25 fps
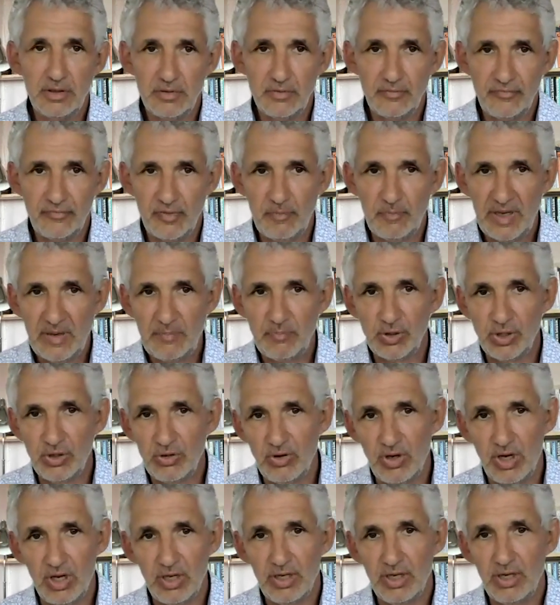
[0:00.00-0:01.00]
for
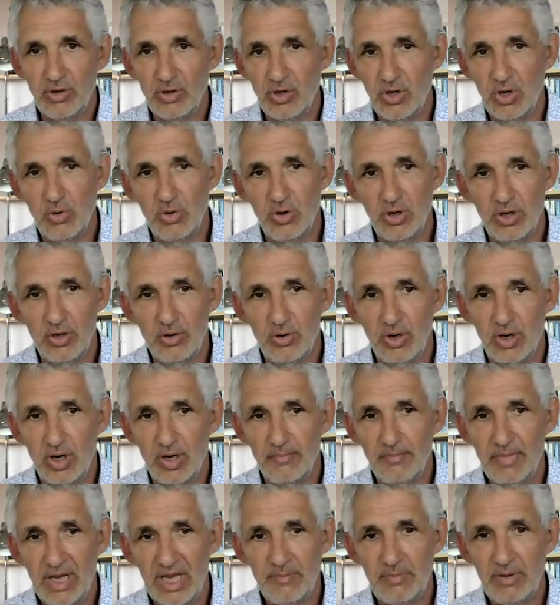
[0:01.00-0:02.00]
people who are
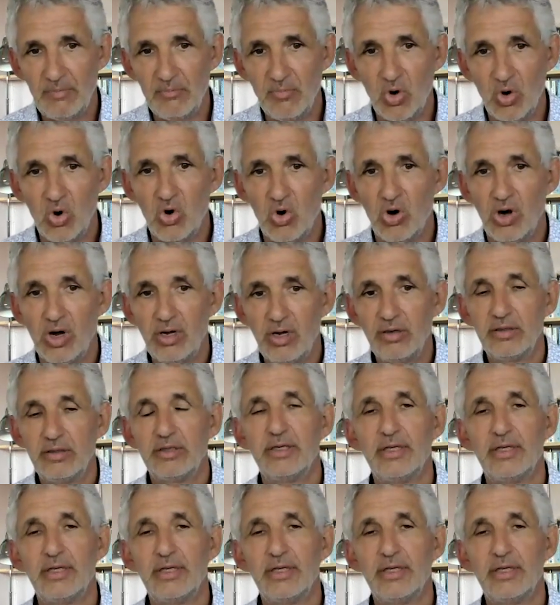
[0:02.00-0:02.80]
maybe more,